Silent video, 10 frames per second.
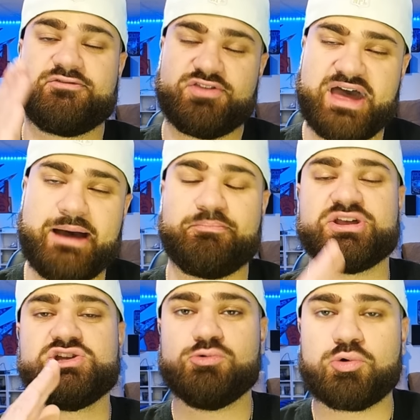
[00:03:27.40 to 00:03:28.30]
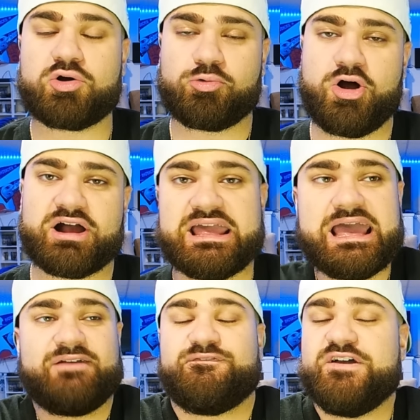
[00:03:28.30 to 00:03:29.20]
for that, but you were wrong. He
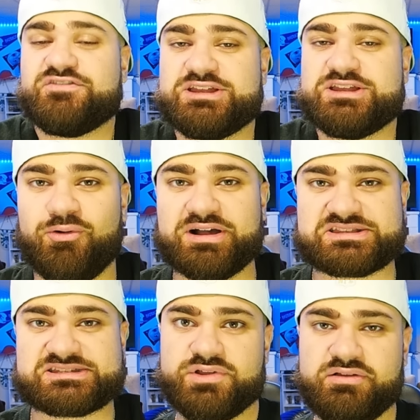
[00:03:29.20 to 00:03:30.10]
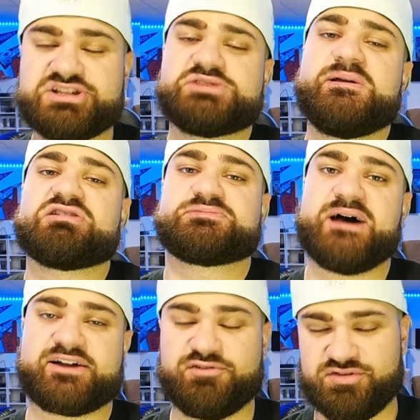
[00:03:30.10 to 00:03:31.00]
had 50 points. Let's just be
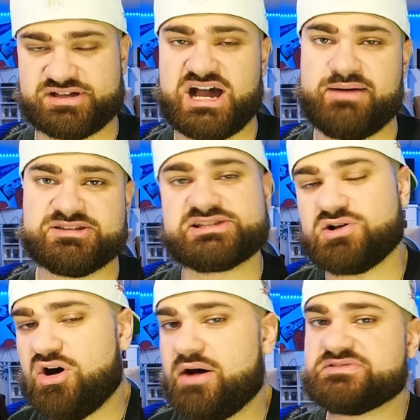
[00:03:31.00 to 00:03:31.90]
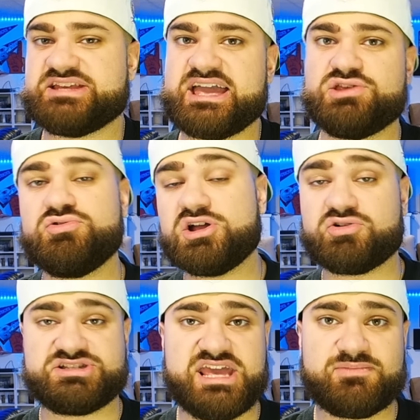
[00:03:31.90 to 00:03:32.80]
respectful in the comments. That's all I'm saying. You can
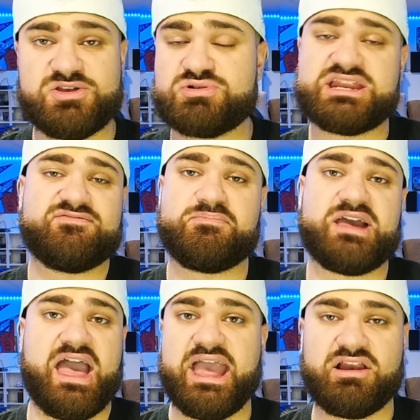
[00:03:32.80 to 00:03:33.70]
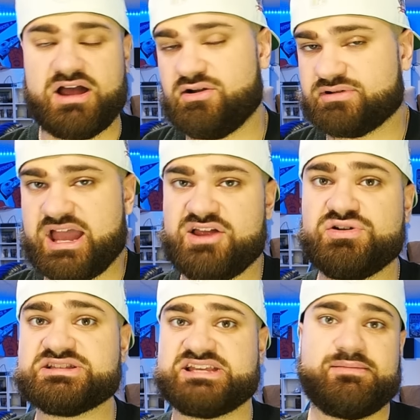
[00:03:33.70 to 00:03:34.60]
critique me. You can even be a hater. I don't care. You
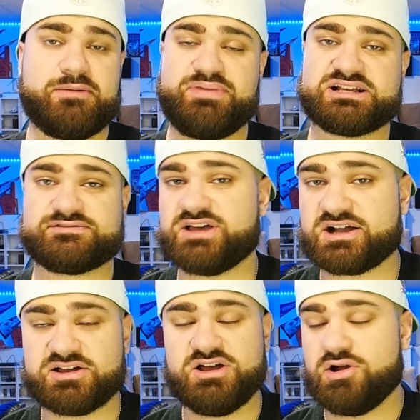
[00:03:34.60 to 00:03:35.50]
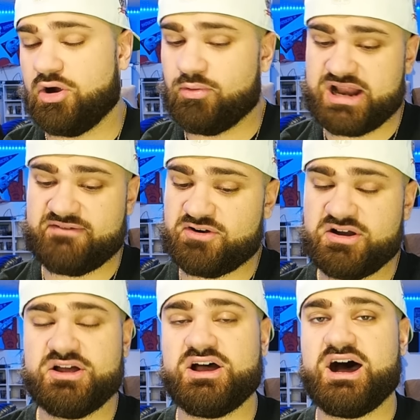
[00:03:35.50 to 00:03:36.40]
can say my picks suck or whatever.
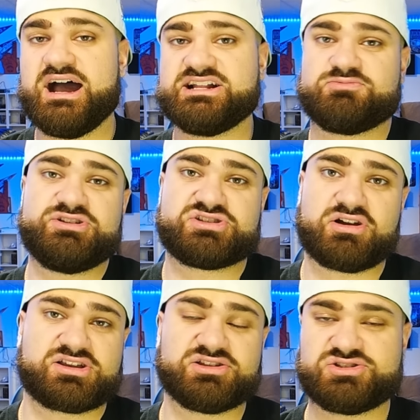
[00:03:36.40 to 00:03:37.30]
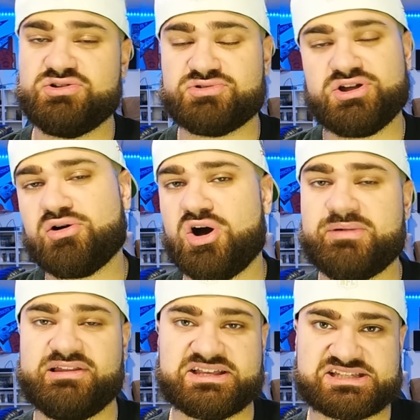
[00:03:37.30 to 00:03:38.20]
It's when you start, dude, don't call
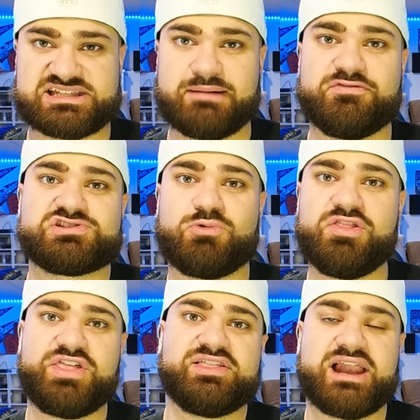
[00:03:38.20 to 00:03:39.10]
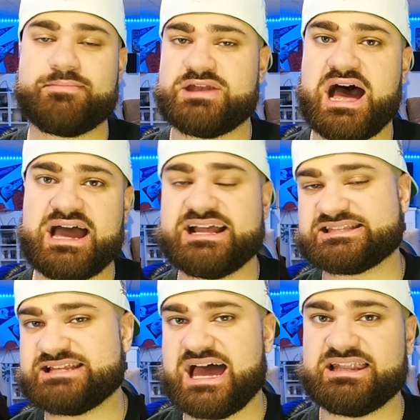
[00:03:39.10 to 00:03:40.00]
me a lazy slob, but there's one thing that I'm not.
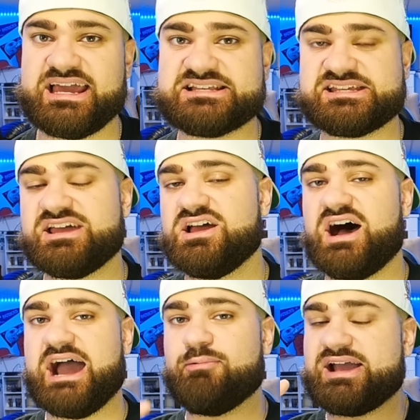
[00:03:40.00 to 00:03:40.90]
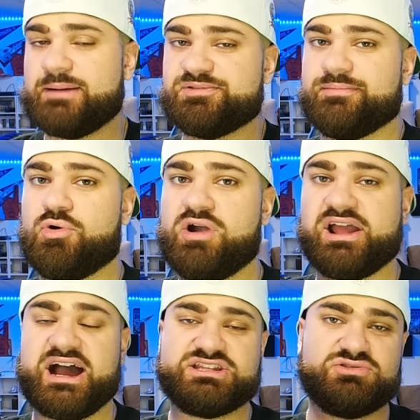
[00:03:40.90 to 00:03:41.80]
It's not lazy. I wake up in the
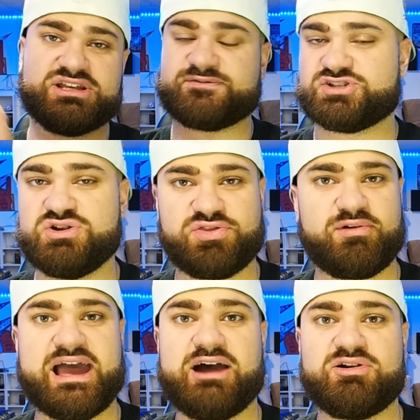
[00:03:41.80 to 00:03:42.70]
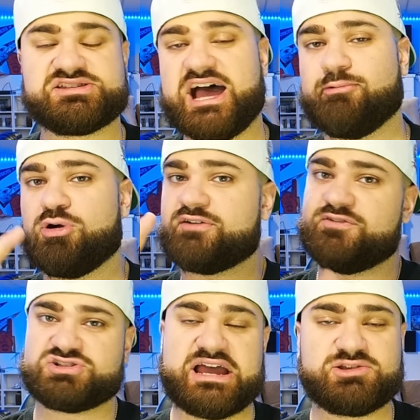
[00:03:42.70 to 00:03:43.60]
morning. I do this for 2-3 hours. I work
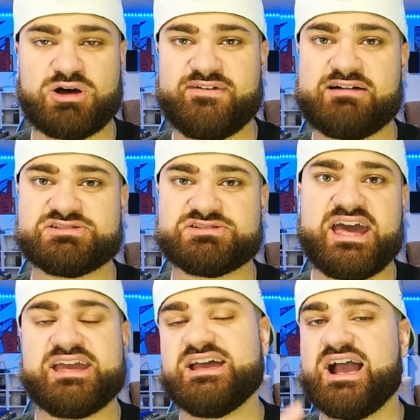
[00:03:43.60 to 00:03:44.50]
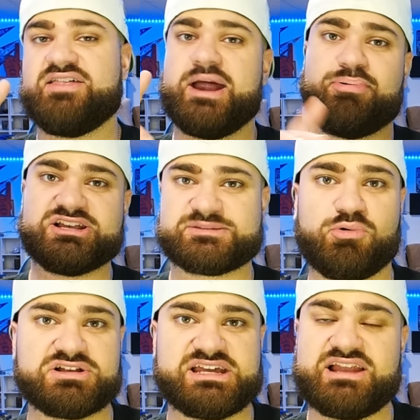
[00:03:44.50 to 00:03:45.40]
for 10-12 hours a day, and then I play
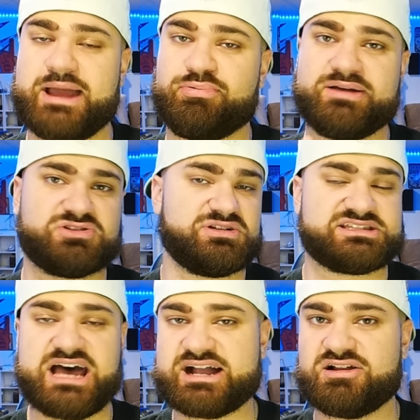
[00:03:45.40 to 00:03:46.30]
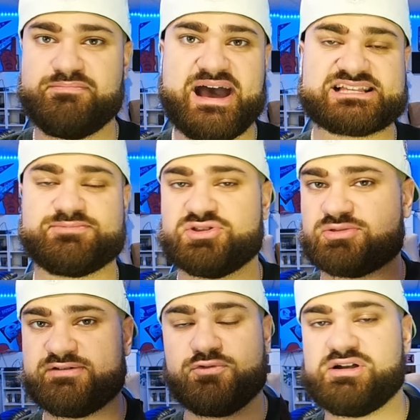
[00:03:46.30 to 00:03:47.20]
sports at night. I play between soccer and basketball
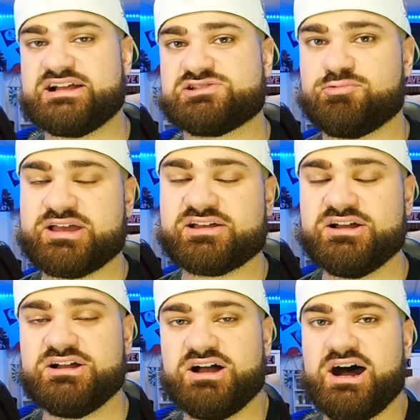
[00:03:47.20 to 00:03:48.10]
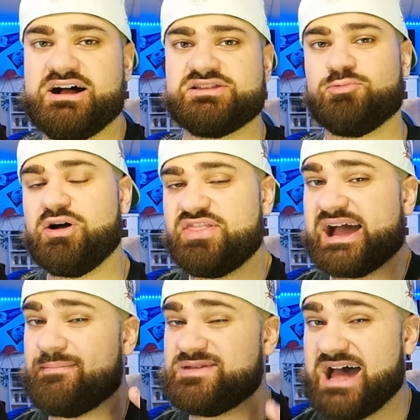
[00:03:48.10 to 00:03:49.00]
3-4 nights a week. The one thing
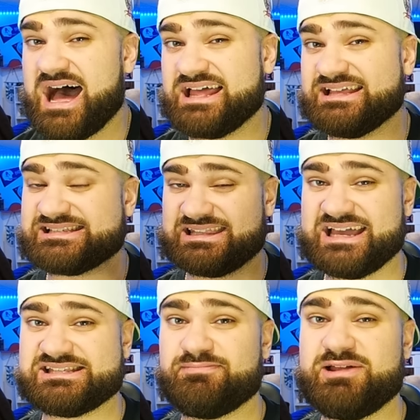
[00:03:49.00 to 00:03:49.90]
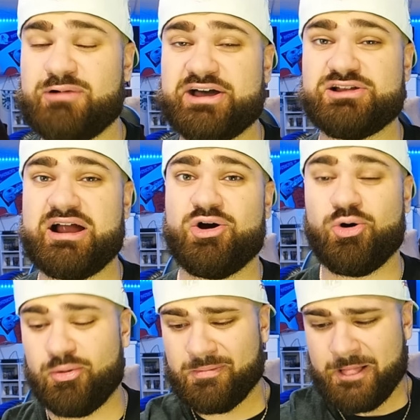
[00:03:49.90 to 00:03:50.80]
I'm not is lazy. Meanwhile, you're at
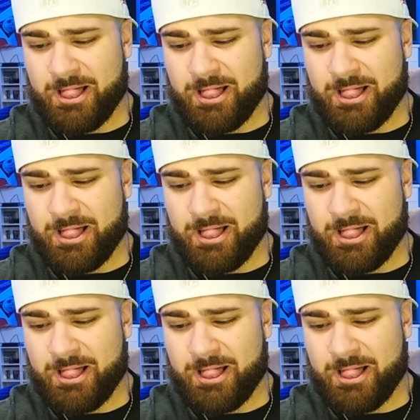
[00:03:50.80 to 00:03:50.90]
home